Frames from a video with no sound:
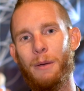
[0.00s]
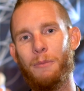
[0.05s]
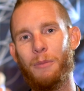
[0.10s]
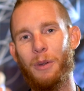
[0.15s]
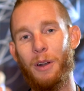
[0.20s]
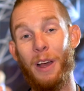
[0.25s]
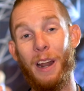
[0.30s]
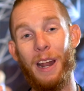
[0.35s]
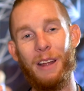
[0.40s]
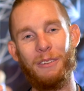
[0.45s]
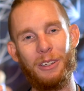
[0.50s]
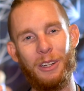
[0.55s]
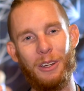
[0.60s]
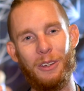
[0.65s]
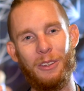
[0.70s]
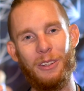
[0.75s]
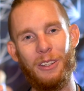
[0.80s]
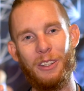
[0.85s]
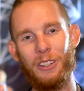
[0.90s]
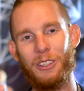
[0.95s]
but not have to
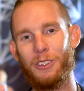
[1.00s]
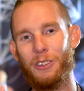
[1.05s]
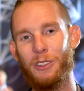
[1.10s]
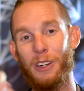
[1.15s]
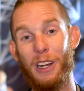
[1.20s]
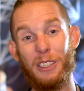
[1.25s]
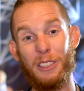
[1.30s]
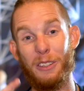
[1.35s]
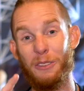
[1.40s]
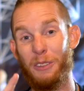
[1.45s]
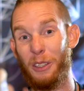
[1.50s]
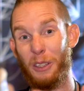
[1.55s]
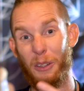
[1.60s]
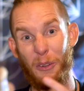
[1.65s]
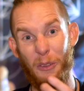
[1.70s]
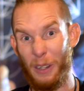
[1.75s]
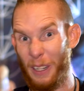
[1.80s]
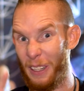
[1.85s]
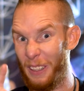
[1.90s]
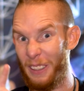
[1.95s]
go through the stress of all the
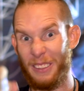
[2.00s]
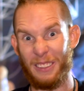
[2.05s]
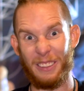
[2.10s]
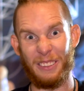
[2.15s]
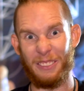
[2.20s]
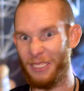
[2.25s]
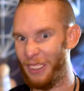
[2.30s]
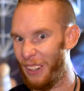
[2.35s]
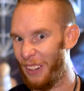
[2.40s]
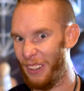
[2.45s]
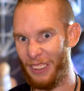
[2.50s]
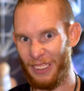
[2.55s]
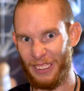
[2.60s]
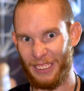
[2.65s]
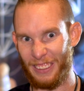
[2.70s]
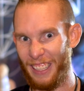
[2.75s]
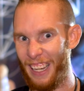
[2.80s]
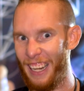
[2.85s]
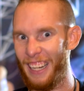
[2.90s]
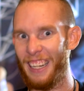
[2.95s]
winters and
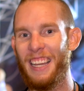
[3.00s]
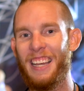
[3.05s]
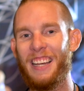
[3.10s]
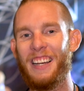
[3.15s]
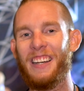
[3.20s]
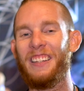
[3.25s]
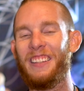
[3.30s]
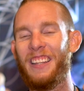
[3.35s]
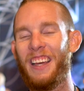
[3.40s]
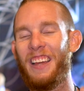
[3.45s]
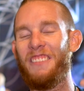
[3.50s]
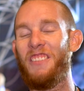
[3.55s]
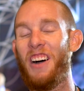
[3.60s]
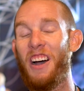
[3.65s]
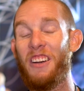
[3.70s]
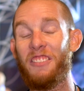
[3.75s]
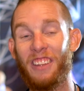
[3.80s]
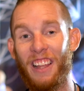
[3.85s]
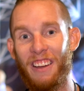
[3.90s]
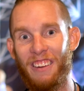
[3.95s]
falls that
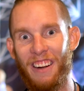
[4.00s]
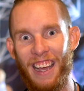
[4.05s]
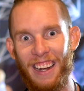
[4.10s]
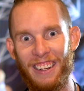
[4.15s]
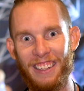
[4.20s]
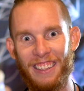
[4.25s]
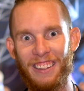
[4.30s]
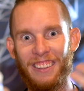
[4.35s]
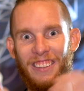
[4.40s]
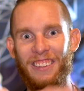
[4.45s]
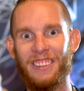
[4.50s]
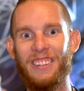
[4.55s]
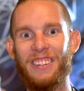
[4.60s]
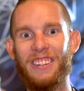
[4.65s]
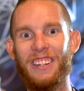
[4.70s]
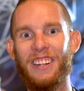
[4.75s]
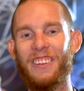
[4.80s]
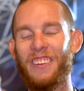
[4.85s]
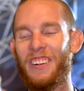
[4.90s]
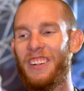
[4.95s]
my flower had to go
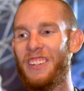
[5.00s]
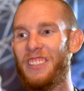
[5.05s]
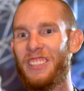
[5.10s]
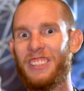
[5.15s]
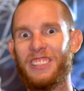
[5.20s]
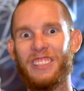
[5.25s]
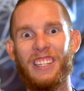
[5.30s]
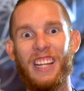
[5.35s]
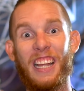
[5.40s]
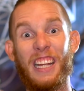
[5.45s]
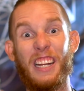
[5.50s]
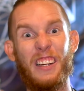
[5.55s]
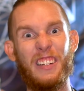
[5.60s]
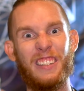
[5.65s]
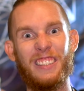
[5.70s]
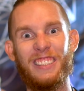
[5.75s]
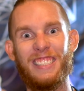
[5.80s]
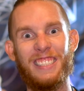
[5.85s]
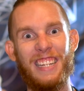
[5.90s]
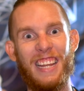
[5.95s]
through in order just to
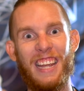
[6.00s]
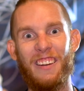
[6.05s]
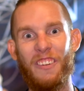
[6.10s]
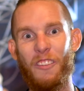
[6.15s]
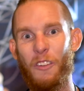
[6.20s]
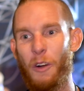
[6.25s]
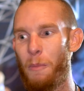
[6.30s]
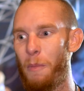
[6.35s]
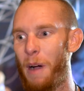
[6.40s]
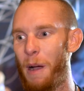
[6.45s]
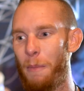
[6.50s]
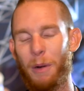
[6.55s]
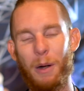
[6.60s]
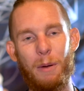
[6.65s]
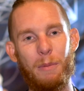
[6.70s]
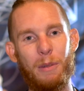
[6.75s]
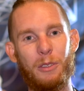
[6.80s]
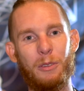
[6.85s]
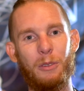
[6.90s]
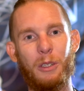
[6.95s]
understand what my
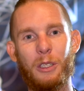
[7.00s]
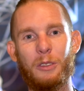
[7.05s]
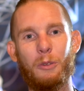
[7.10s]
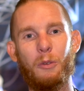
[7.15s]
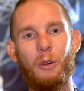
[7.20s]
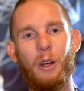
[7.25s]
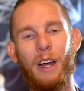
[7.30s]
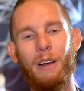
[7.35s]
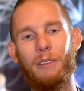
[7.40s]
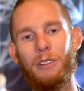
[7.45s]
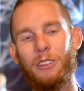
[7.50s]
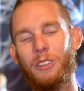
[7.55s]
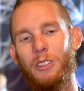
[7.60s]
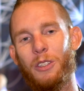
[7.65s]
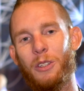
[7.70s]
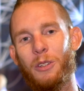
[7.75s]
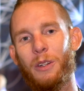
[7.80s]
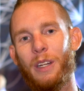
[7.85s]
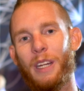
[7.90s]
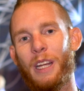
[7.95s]
purpose was, what I was
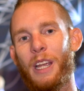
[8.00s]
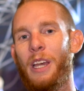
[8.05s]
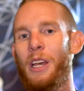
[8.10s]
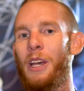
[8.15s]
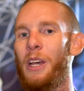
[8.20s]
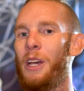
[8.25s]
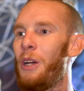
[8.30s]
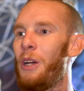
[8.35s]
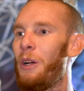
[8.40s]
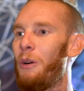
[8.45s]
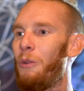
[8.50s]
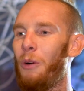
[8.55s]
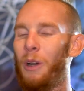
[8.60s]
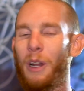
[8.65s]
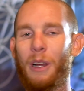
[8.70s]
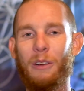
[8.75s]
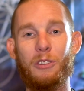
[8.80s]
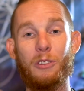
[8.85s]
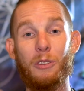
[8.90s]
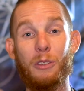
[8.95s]
doing
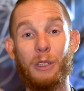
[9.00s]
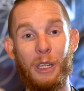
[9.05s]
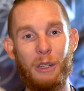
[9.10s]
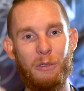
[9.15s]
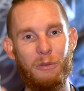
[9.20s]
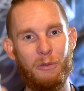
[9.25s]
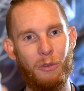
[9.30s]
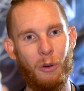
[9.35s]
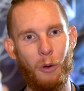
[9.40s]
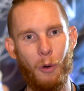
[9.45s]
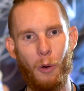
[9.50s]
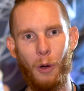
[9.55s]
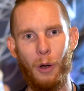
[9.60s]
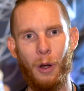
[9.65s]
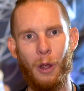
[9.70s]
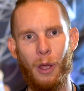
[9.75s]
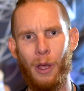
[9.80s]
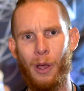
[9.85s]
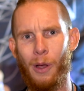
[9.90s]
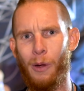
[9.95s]
it
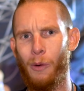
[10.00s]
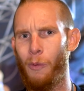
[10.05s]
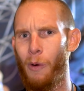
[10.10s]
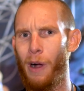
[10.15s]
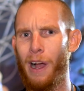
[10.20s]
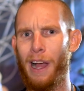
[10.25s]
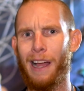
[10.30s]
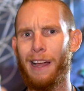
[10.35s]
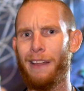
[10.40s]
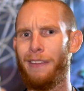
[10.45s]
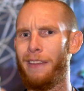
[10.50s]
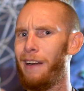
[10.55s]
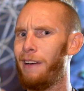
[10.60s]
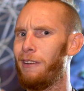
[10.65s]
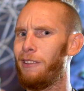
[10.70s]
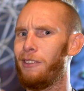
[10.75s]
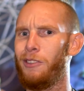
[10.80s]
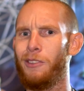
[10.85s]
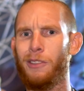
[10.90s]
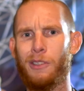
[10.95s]
for, why I thought
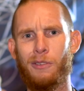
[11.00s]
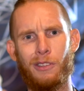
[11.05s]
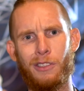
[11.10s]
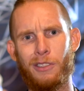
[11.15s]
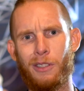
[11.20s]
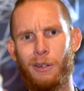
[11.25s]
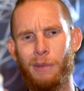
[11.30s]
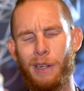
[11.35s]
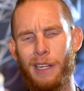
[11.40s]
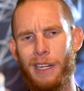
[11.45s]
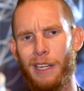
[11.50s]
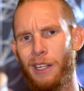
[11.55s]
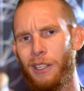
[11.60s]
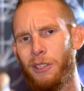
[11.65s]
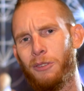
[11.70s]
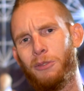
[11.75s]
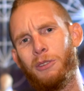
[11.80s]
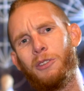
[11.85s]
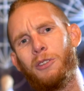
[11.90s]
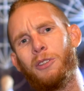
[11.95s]
I was doing it for somebody
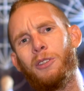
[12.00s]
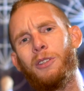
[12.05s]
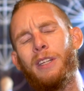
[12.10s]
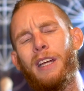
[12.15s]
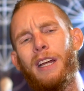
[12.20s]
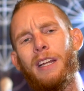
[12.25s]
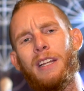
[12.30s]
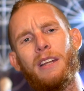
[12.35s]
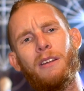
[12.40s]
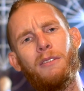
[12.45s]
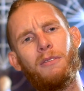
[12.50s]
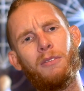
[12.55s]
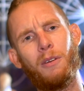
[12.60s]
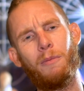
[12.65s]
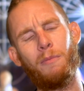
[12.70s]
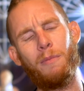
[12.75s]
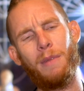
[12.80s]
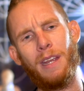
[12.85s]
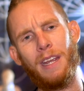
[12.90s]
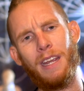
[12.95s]
else when truly I did it for
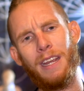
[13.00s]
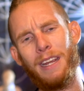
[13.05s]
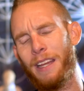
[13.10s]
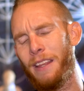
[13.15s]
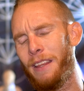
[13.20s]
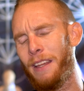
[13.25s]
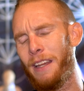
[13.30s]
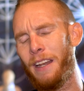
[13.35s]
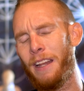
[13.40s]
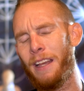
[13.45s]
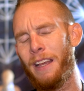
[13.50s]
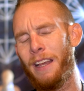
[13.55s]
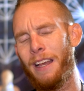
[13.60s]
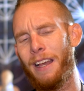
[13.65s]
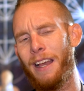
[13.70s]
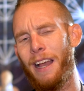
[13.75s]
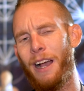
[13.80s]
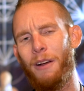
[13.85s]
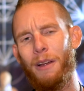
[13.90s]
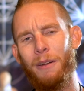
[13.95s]
me, and then
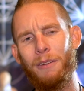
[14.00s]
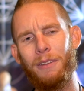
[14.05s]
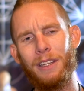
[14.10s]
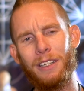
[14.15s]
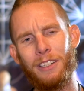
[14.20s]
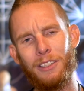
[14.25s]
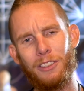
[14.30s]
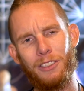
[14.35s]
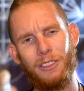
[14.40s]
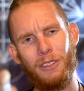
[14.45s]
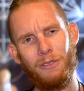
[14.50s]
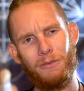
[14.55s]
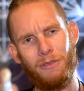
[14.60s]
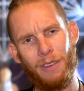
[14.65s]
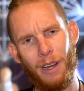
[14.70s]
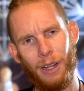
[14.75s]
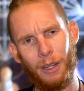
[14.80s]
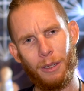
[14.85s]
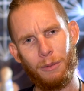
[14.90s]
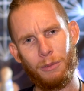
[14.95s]
how everything just
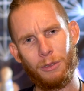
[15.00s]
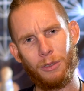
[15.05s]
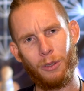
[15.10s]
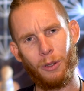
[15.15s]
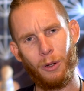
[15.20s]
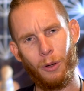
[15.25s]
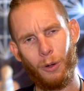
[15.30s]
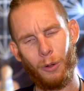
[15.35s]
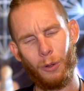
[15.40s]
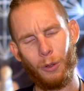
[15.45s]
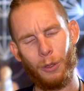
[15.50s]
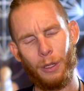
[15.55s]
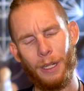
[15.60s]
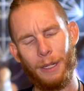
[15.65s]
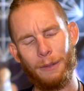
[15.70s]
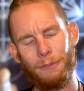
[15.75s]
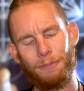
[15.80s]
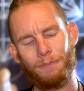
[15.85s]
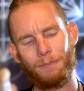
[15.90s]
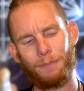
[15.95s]
develops
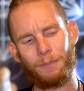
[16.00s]
wholly